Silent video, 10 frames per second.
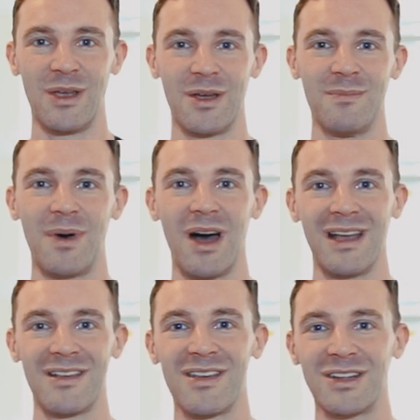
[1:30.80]
you can
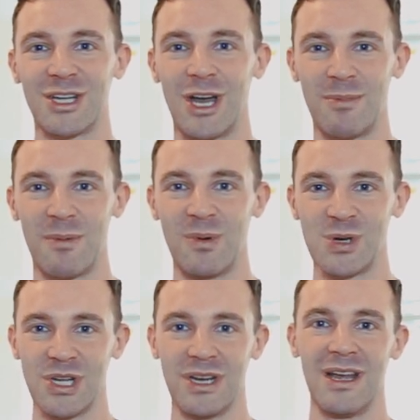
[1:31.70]
buy such a high
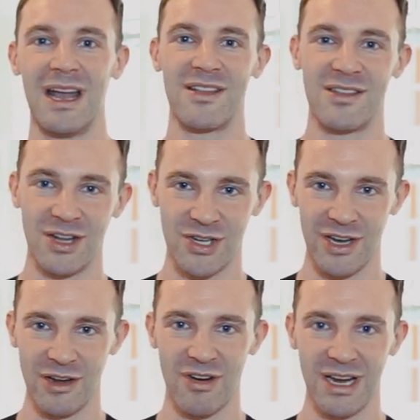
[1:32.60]
proportion at such a
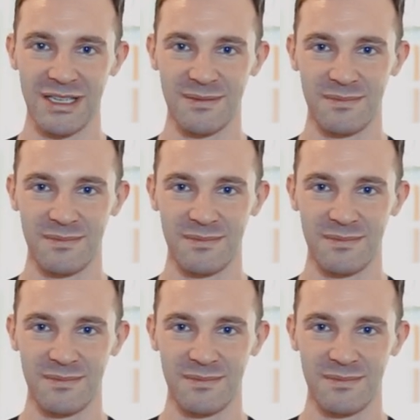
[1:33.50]
low rate.